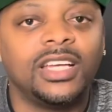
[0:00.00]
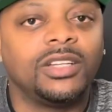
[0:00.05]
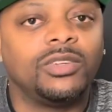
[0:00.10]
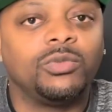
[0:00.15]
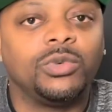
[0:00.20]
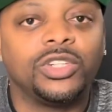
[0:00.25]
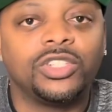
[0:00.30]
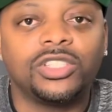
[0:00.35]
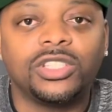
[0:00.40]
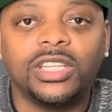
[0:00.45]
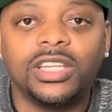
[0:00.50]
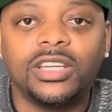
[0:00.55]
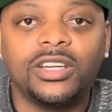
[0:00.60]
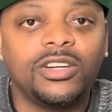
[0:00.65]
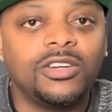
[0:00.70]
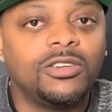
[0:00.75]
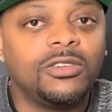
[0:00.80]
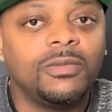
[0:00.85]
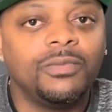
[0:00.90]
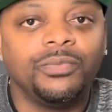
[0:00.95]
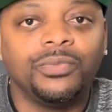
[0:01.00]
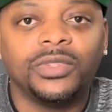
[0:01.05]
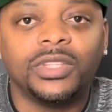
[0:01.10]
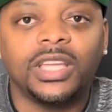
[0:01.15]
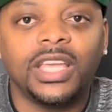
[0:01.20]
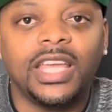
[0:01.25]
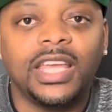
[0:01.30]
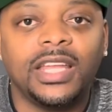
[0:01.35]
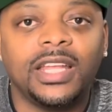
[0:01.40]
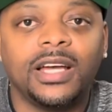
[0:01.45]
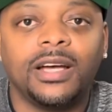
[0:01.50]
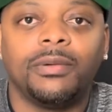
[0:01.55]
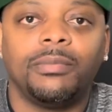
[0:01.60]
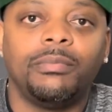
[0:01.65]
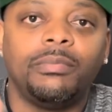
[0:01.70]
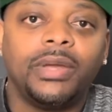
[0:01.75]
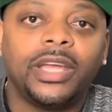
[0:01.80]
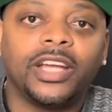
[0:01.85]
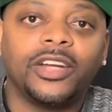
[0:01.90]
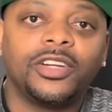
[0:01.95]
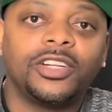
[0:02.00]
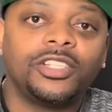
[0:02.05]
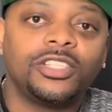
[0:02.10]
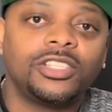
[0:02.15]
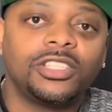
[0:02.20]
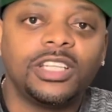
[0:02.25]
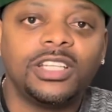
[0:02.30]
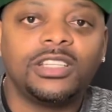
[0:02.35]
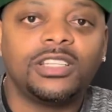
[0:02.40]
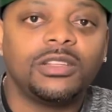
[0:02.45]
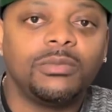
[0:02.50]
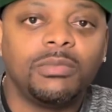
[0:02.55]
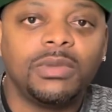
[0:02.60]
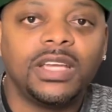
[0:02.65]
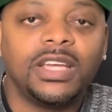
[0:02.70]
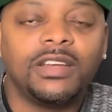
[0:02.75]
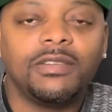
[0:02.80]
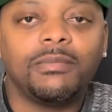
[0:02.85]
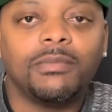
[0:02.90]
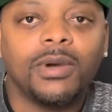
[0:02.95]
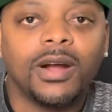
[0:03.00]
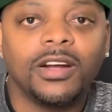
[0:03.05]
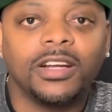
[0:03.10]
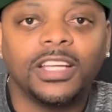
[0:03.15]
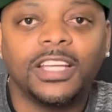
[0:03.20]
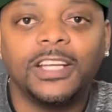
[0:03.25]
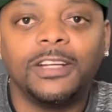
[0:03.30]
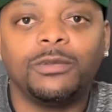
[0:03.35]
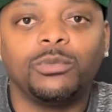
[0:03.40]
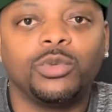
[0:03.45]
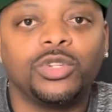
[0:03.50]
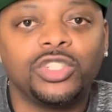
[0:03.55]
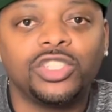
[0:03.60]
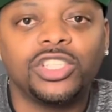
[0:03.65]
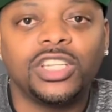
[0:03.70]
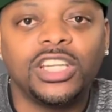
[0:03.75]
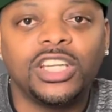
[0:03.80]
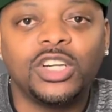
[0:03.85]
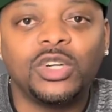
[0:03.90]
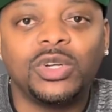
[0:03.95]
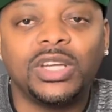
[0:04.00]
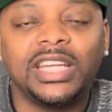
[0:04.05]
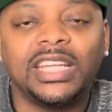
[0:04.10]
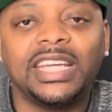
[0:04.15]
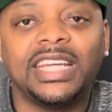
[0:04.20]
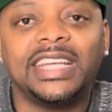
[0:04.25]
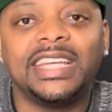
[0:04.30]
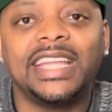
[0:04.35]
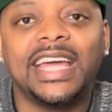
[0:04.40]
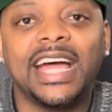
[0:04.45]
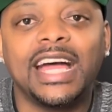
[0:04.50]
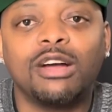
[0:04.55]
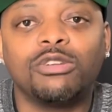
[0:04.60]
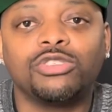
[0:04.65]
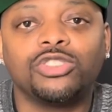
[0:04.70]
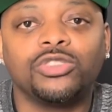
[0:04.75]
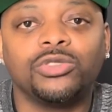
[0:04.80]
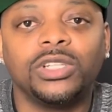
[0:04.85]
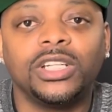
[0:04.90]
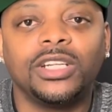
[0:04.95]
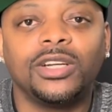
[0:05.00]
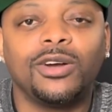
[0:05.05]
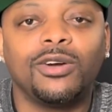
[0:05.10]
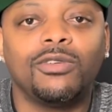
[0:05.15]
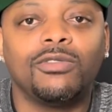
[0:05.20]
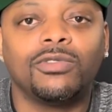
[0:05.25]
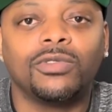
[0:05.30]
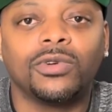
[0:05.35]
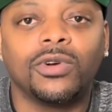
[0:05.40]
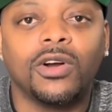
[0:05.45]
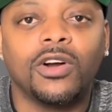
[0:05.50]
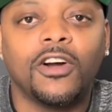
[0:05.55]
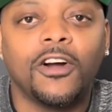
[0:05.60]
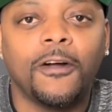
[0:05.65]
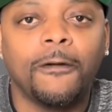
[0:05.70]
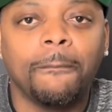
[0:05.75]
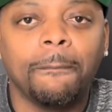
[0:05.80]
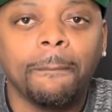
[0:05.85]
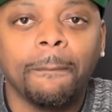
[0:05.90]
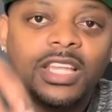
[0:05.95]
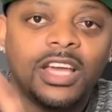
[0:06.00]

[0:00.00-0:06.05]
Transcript: We're still in a bearish sentiment market. We're still in a downtrend overall.